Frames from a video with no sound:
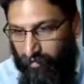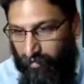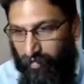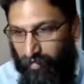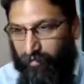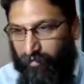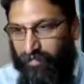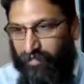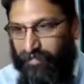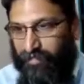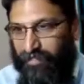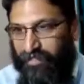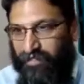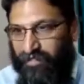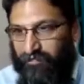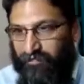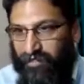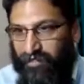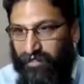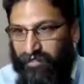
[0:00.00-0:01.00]
work with
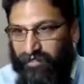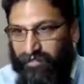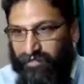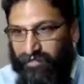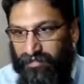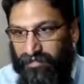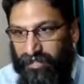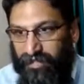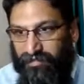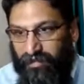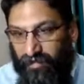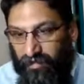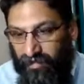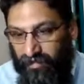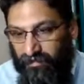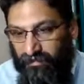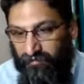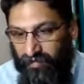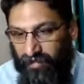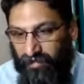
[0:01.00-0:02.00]
domestic violence, and they
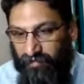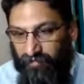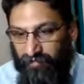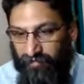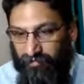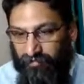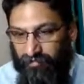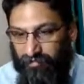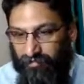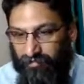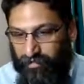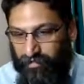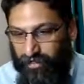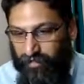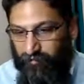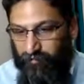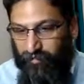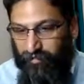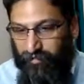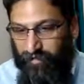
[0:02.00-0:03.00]
are available to
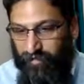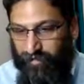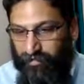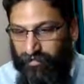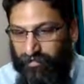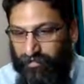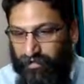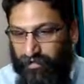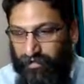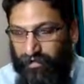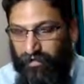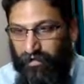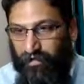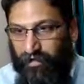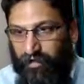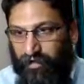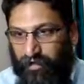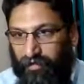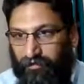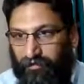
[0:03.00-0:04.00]
help with that.
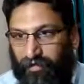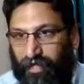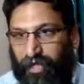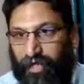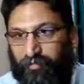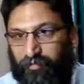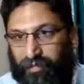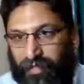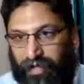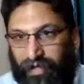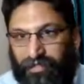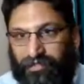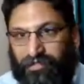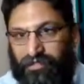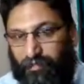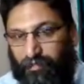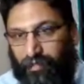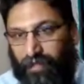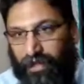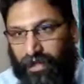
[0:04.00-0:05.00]
The helplines
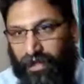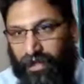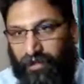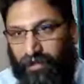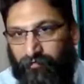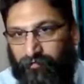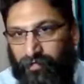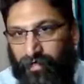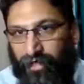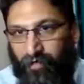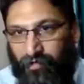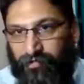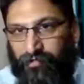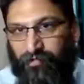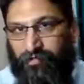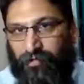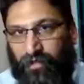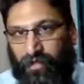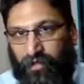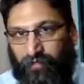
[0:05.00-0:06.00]
that we have may
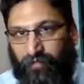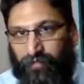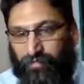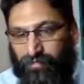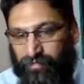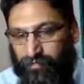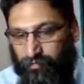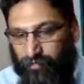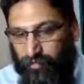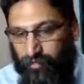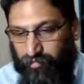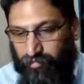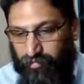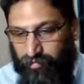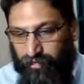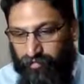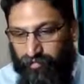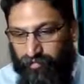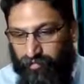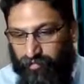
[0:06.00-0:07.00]
also be able to support
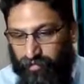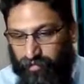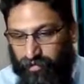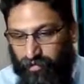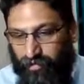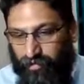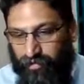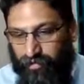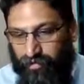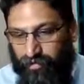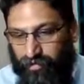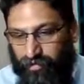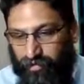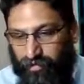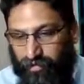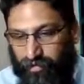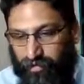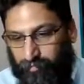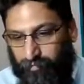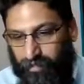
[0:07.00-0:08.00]
people, so
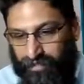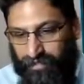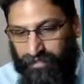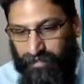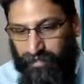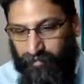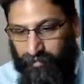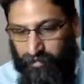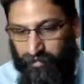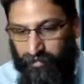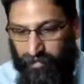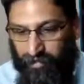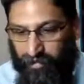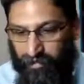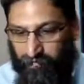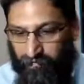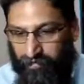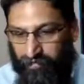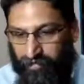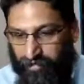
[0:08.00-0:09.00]
please keep a
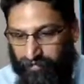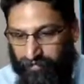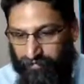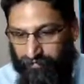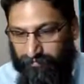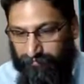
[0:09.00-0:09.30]
lookout for that.